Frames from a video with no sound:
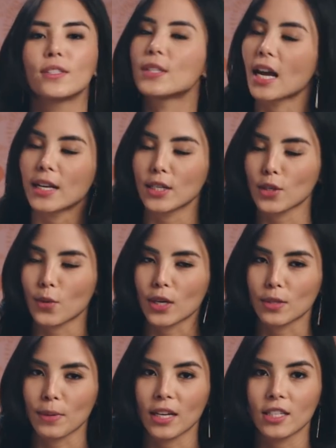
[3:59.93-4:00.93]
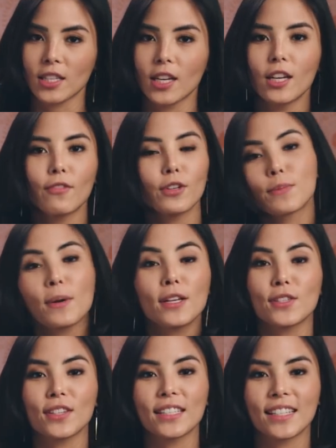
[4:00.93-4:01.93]
Daddy Squarespace, for
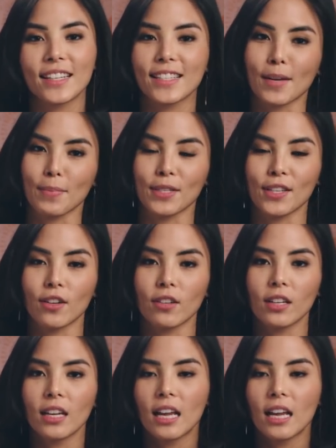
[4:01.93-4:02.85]
sponsoring today's episode.